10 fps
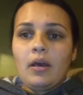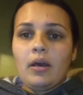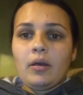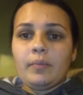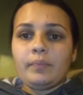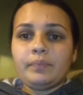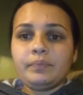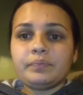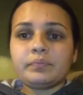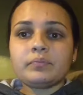
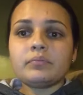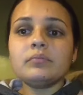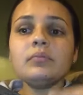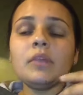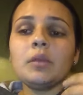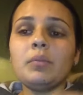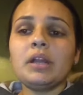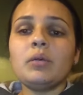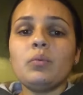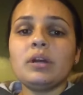
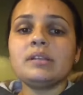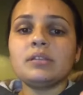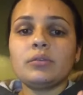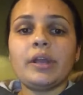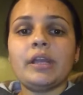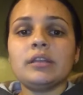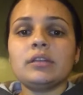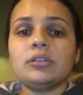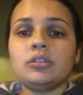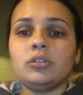But it was great
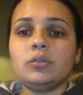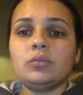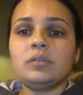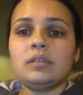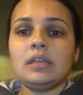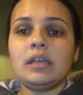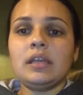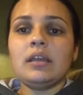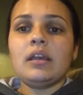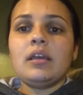to
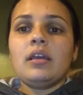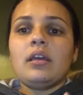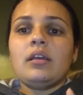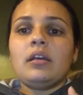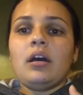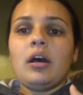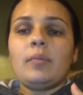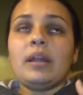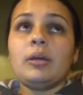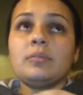see
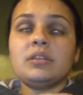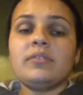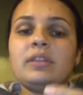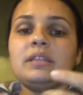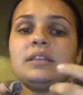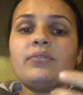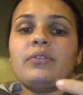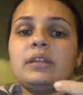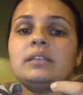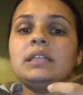and observe the
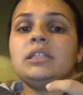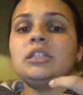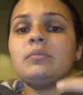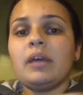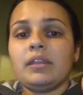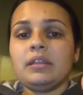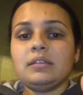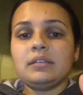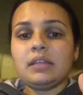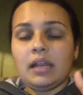different teaching
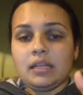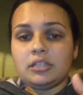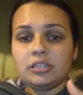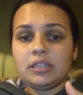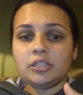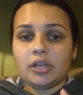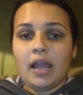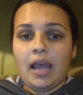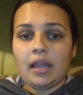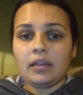methods that each teacher
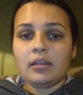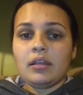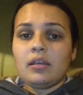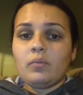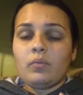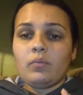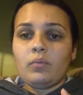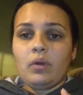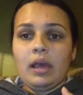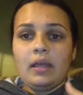had,
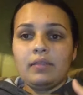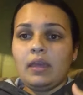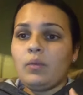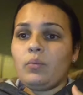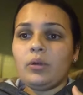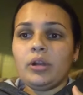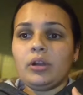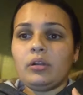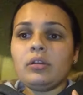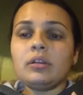and they
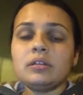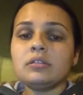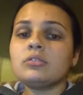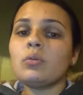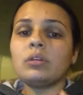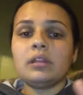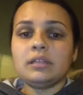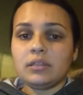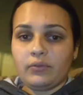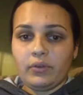were totally
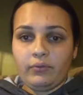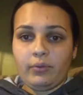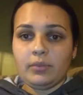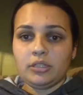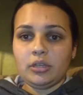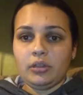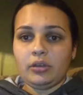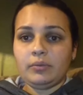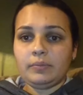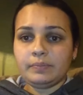different from each other.